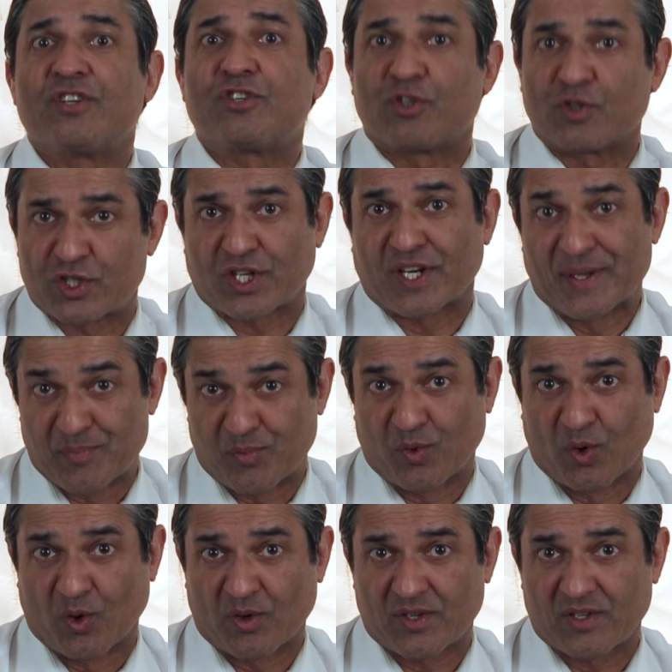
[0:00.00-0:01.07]
to
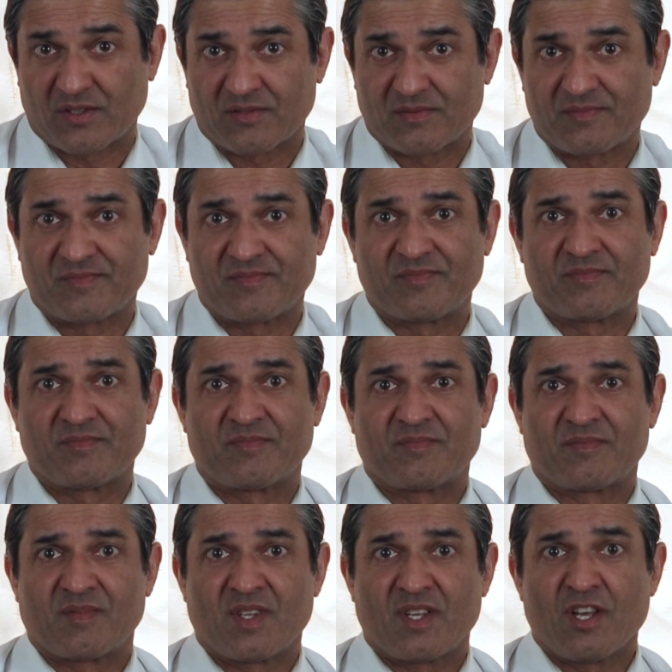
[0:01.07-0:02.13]
sleepwalk.
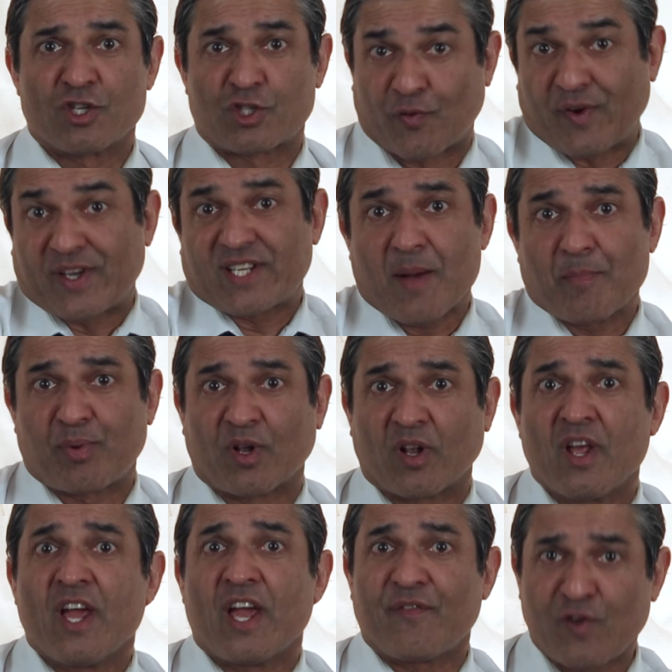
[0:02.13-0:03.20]
So, for
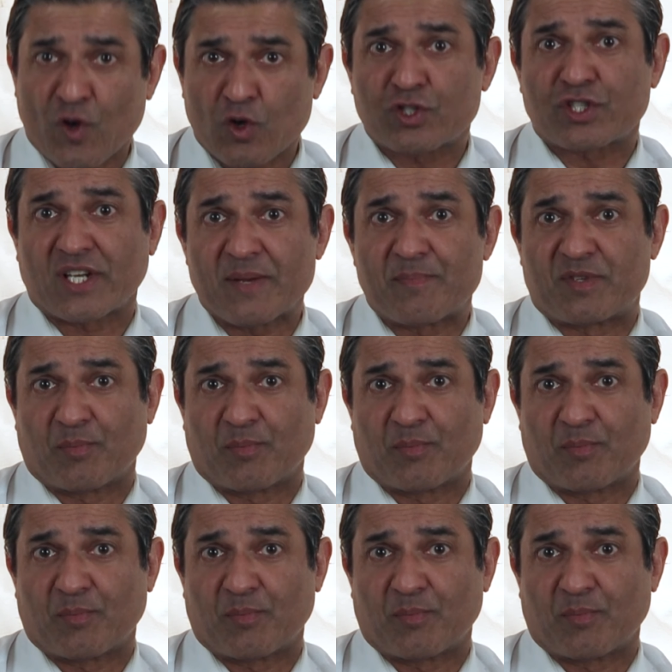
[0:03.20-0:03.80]
example, if you're sleep